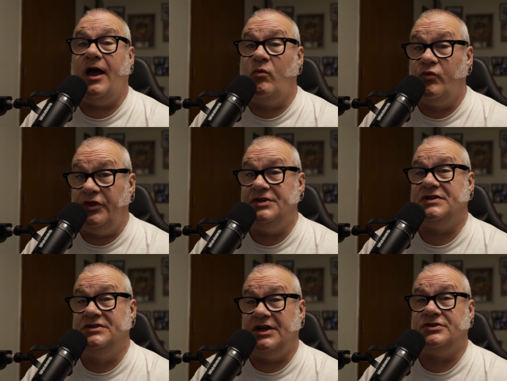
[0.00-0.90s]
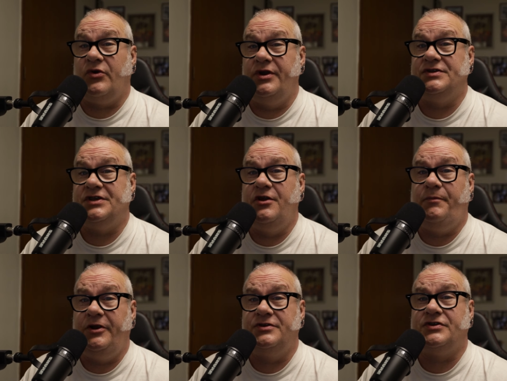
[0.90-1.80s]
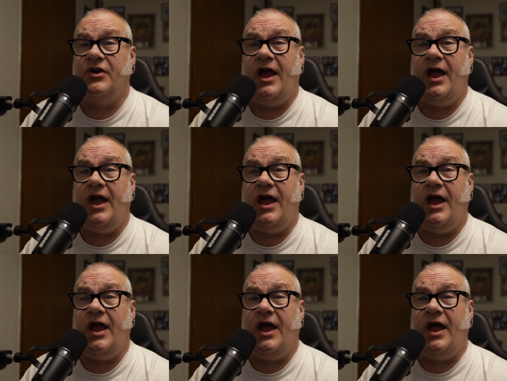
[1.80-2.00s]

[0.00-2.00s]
I really suggest going to see your piercer,